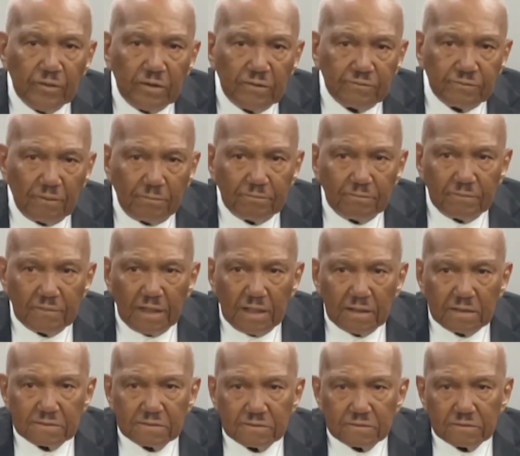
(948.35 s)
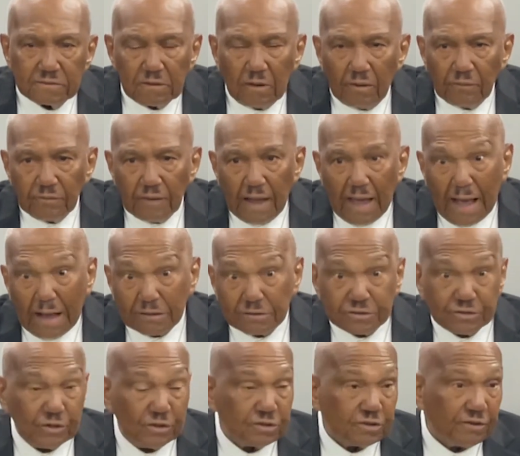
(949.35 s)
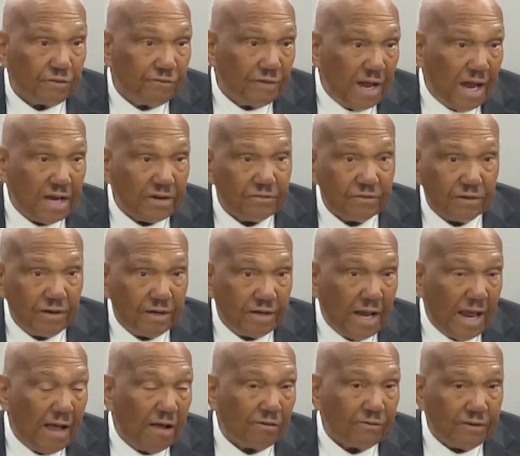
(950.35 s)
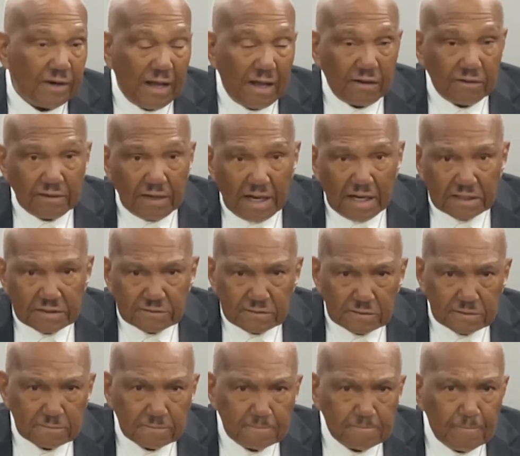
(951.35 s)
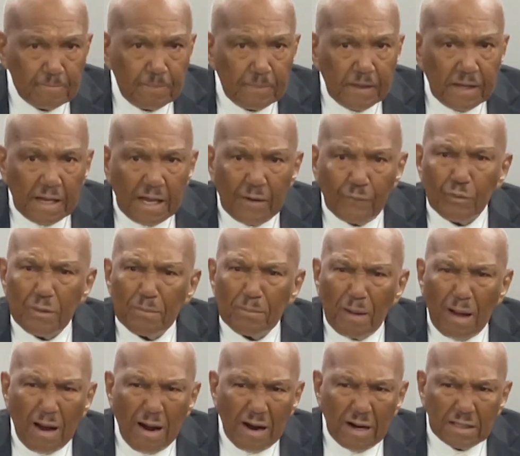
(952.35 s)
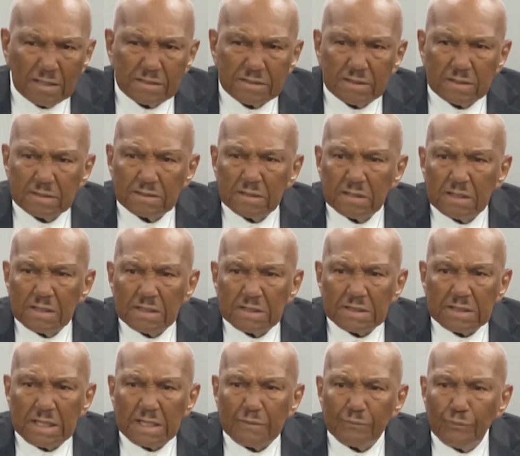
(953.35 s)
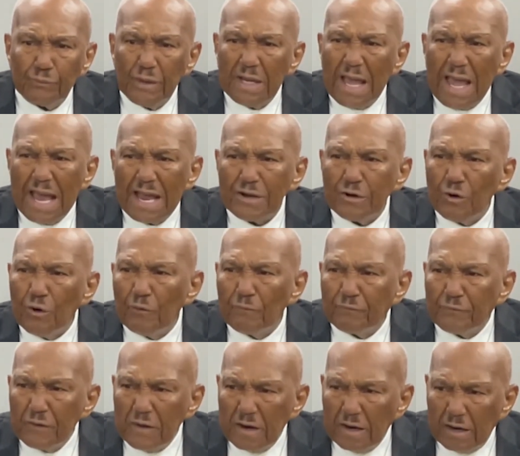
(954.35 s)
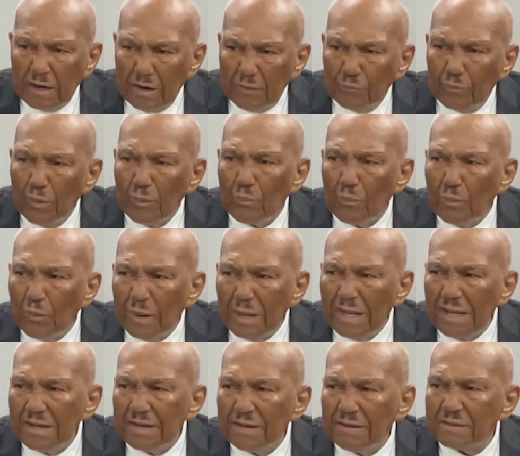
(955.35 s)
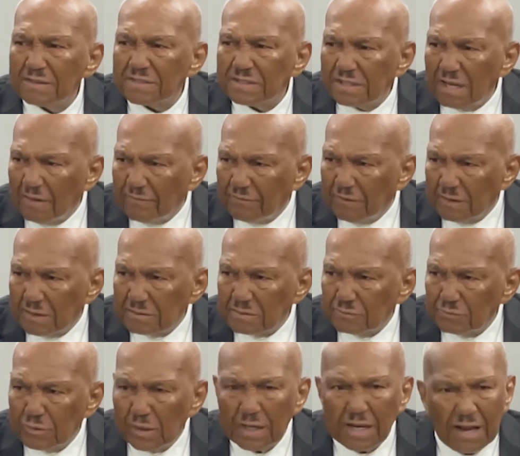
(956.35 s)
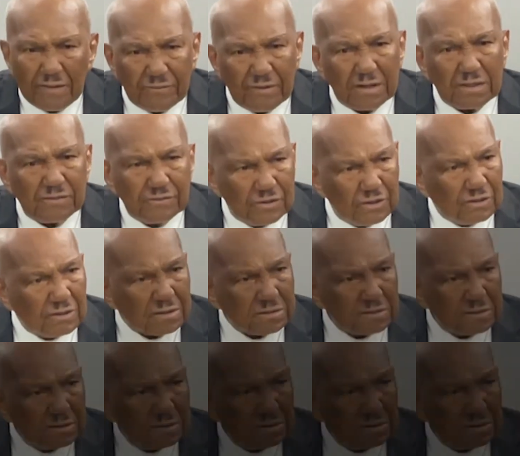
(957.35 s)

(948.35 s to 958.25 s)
from on the outskirts of Nashville to downtown Nashville. And we marched, and we had no fear, and we were willing to suffer whatever it took.